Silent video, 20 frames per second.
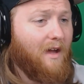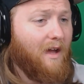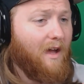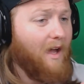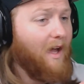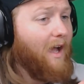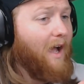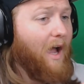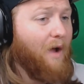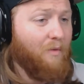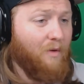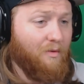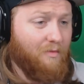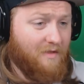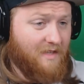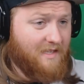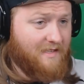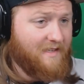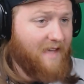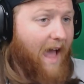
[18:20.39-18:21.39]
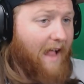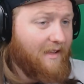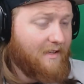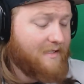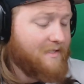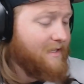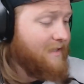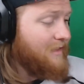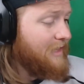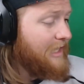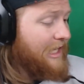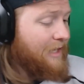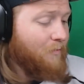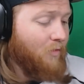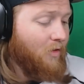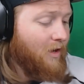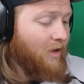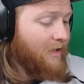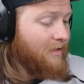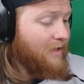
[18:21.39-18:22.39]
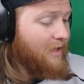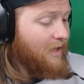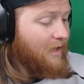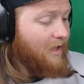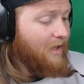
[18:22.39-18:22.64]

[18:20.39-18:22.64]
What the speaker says: I went with this Galaxy theme one.